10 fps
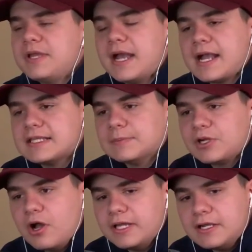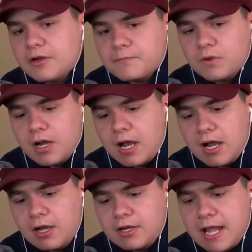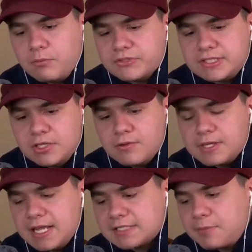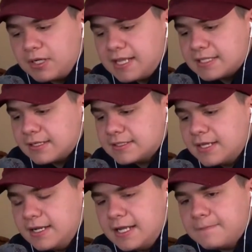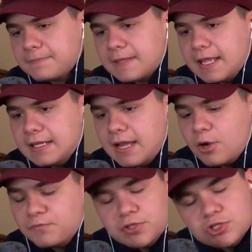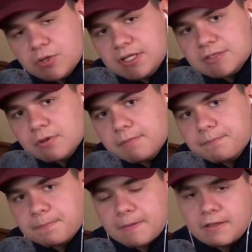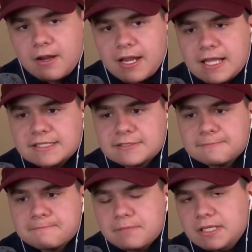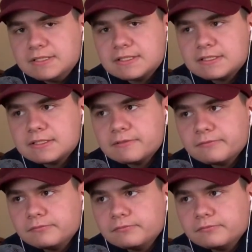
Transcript: But yeah, guys, I'm going to call it here. I will see you in the next podcast on Sunday, and hopefully you enjoyed this one. All right, guys. Peace.